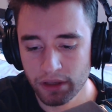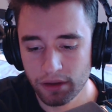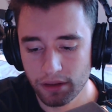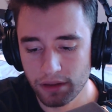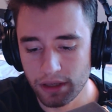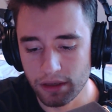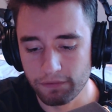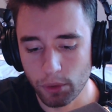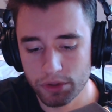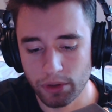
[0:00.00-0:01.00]

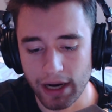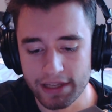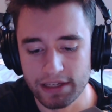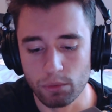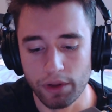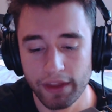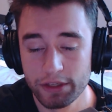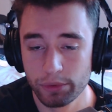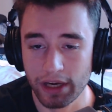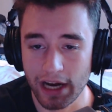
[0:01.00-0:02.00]
Focusrite ISA1.
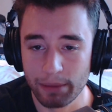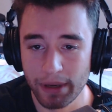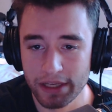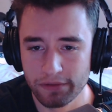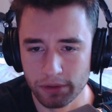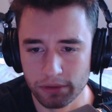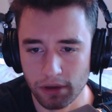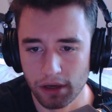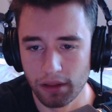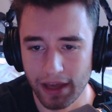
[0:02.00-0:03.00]
That's with the high pass filter
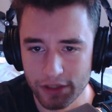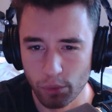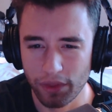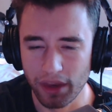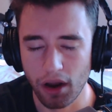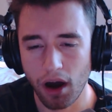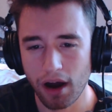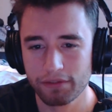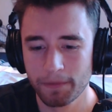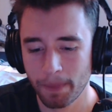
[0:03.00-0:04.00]
on. That's with it
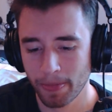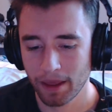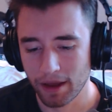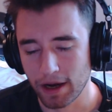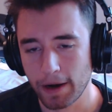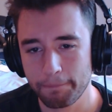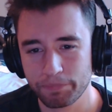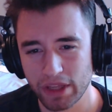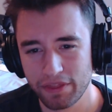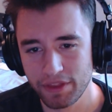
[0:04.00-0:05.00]
off.
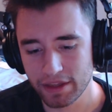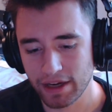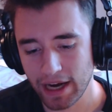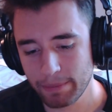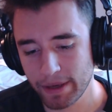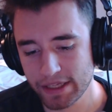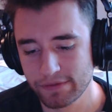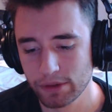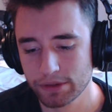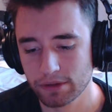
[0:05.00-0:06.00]
I think the high pass
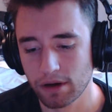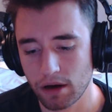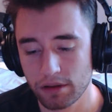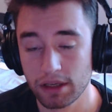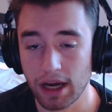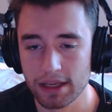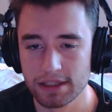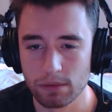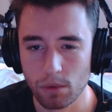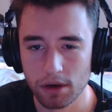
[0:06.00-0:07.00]
filter on the
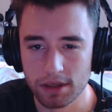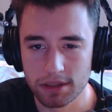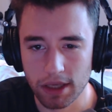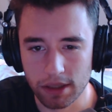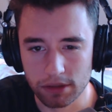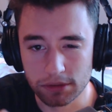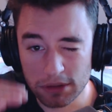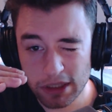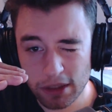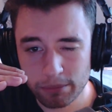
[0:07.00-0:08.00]
ISA1 is like a
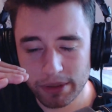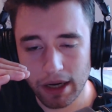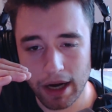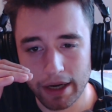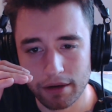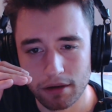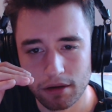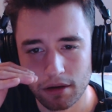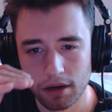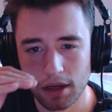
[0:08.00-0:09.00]
little bit
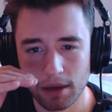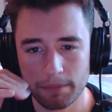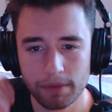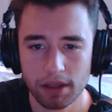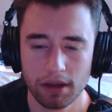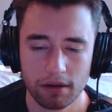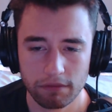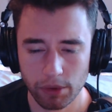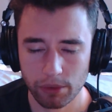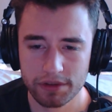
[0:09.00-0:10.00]
higher
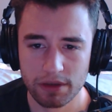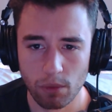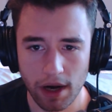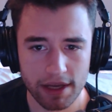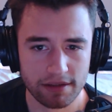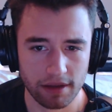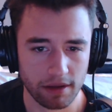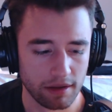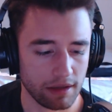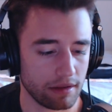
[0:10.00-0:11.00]
frequency wise
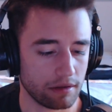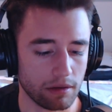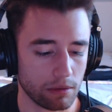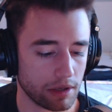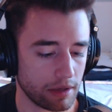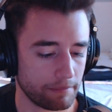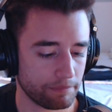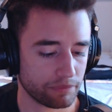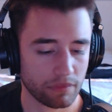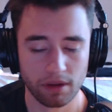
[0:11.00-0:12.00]
than the low cut
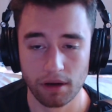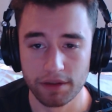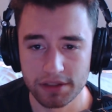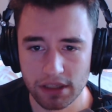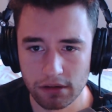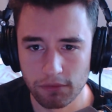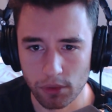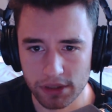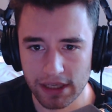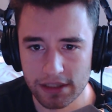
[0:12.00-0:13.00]
on the
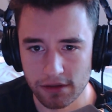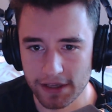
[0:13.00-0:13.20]
C214. So